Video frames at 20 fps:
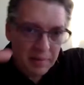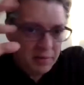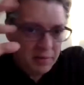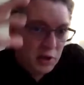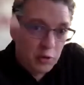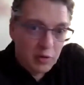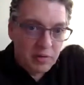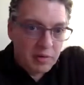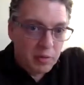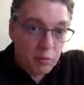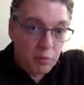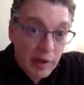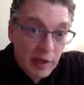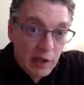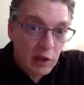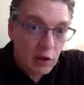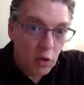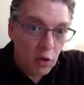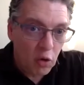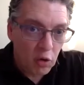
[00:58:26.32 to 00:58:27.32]
you know,
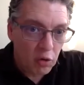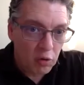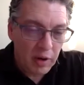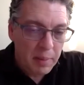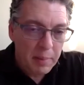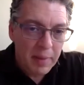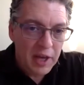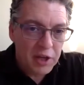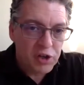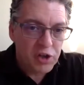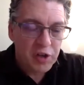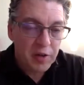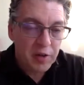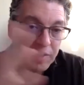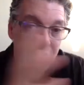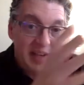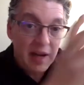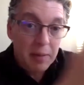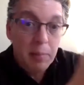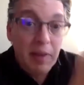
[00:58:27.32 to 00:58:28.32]
real or imaginary
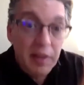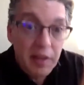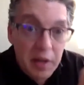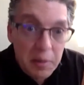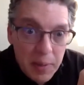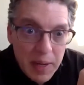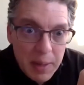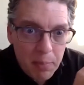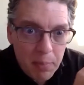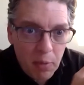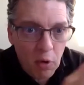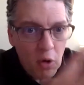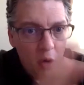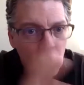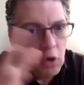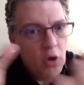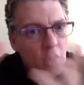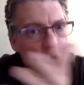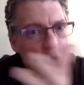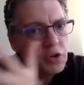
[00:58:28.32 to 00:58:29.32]
10 million people
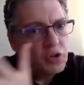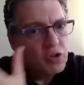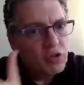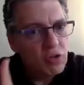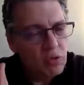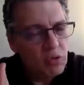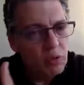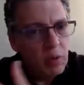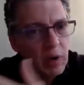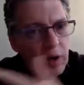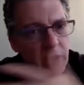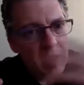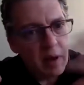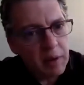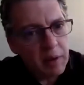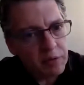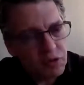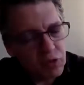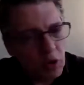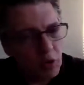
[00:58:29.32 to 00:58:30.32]
to a,
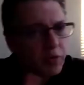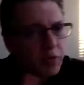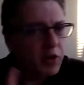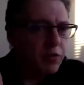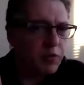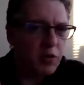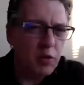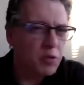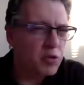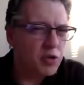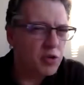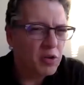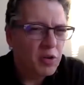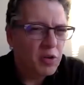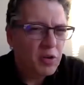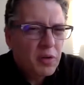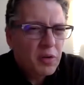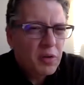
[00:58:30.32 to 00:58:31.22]
a Soviet future.